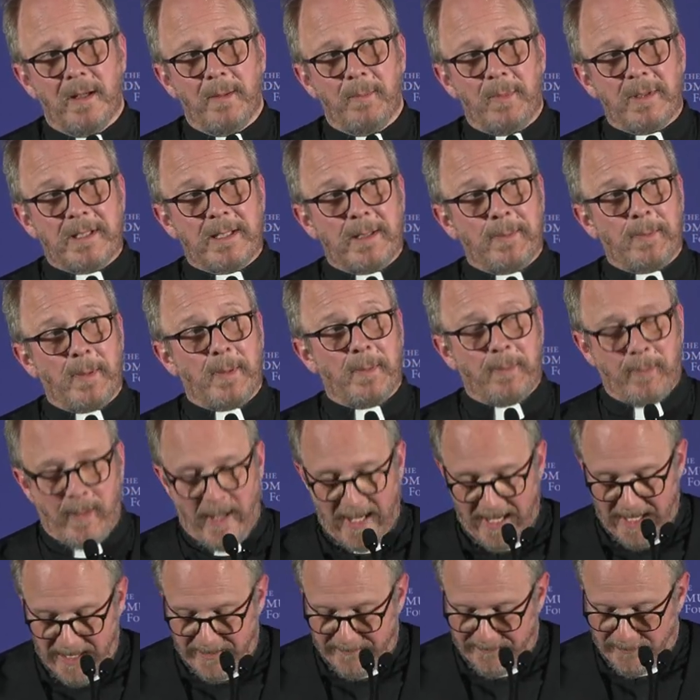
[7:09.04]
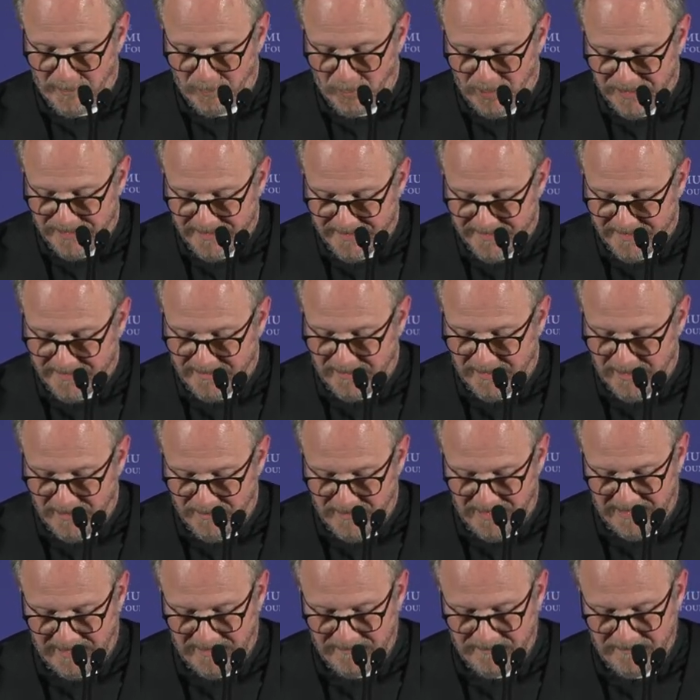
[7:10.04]
but to be prepared for what is
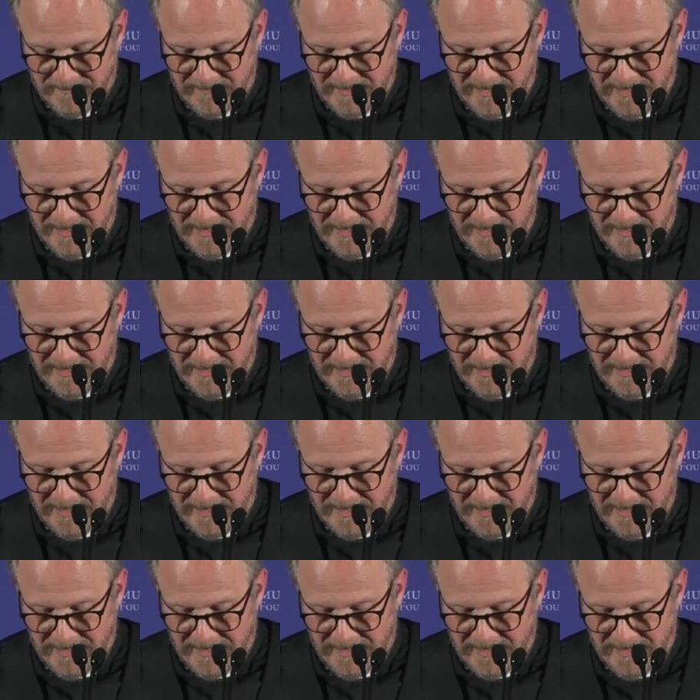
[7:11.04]
coming,